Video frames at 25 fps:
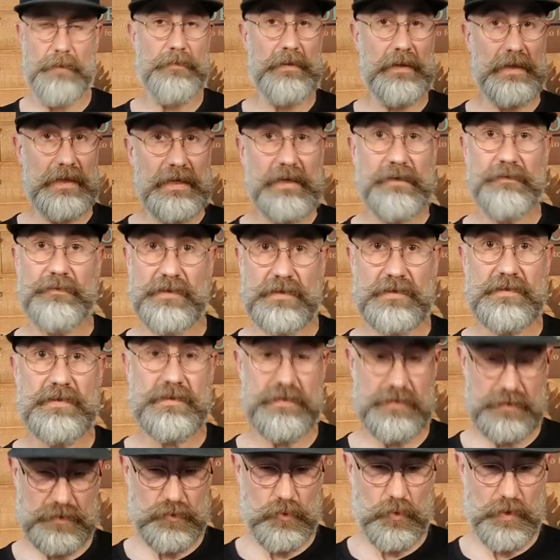I believe
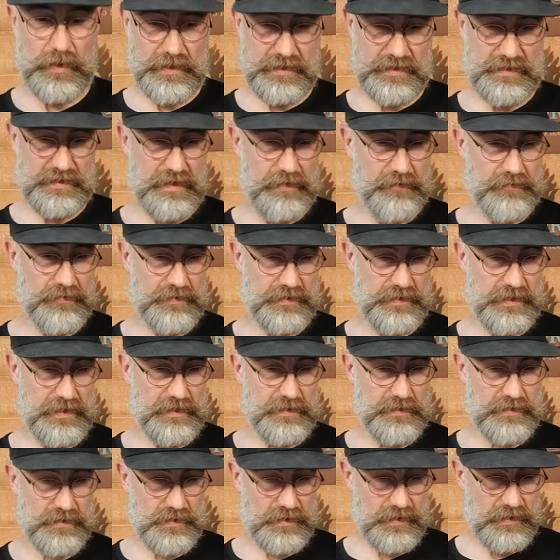this is a
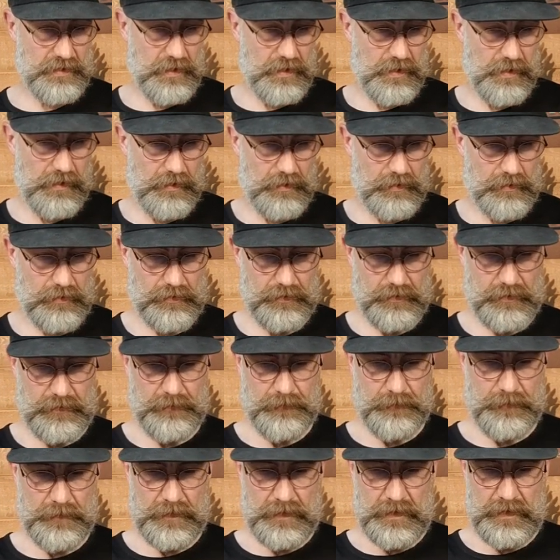2017 cigar.
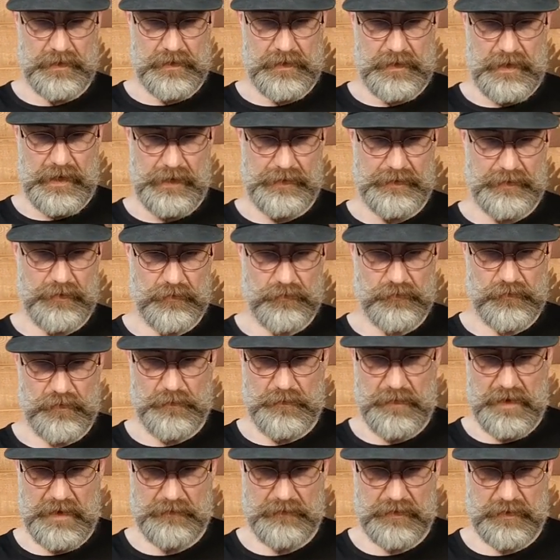I don't
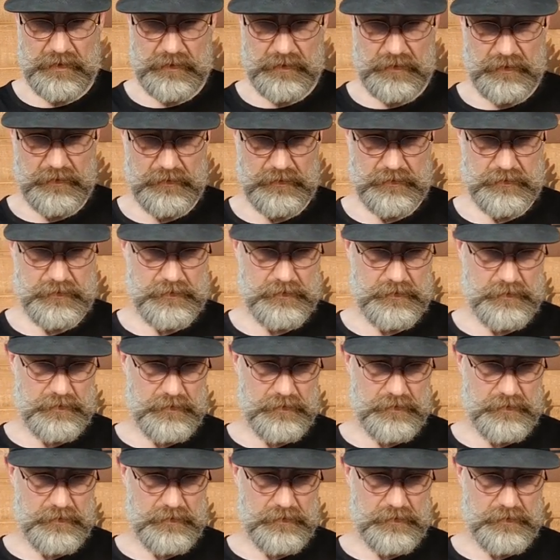remember.